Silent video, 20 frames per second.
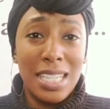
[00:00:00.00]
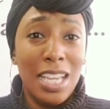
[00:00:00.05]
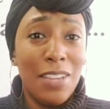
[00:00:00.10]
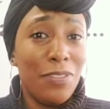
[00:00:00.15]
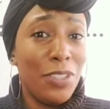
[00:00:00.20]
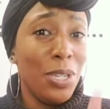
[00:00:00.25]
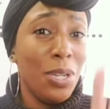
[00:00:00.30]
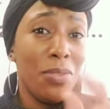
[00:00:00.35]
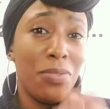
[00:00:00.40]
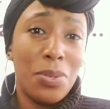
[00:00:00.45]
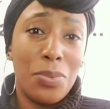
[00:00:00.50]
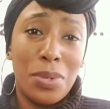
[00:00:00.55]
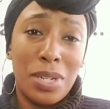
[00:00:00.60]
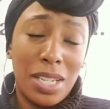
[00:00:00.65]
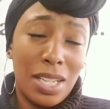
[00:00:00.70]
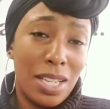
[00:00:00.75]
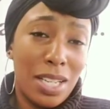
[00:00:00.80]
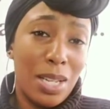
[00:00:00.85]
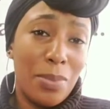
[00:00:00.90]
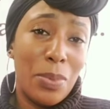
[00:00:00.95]
If you even want to
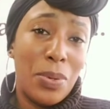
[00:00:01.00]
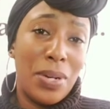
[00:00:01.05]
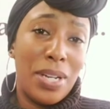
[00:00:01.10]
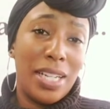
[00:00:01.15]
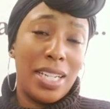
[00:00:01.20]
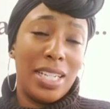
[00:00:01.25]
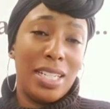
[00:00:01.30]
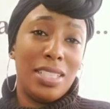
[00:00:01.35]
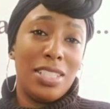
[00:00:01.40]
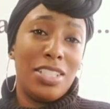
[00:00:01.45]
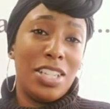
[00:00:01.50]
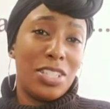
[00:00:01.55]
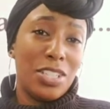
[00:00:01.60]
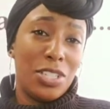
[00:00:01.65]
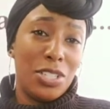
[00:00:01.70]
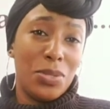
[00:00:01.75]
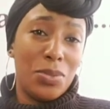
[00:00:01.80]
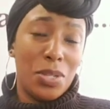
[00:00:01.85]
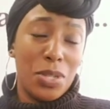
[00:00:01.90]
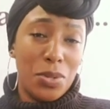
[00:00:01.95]
come on just to
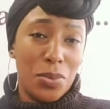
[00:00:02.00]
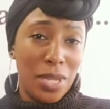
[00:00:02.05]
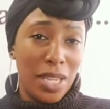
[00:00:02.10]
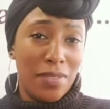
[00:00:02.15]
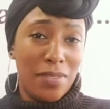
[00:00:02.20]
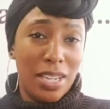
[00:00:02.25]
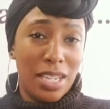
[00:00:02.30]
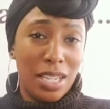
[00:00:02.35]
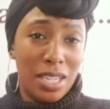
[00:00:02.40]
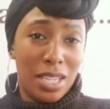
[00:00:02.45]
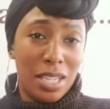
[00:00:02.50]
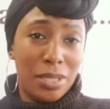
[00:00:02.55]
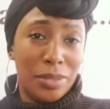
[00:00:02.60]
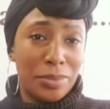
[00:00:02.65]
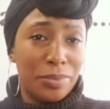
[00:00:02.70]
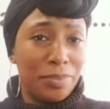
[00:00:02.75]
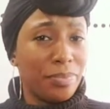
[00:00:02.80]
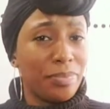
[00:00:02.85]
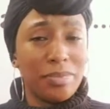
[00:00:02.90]
do a quick video,